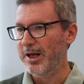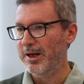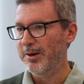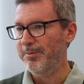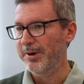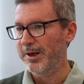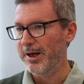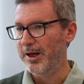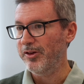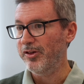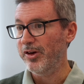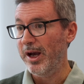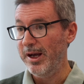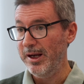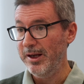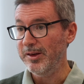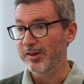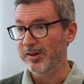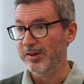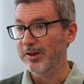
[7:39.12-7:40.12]
out of PHA
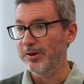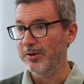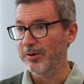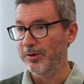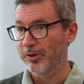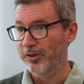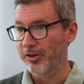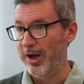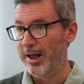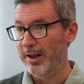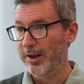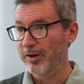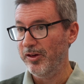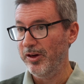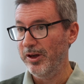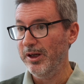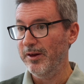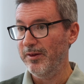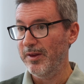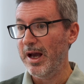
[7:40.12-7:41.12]
is still
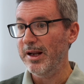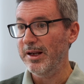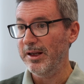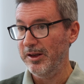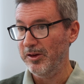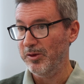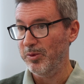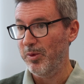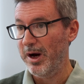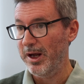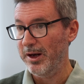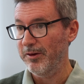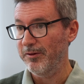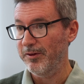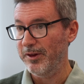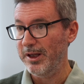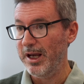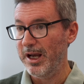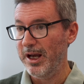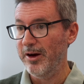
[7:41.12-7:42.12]
challenging, and that is one of the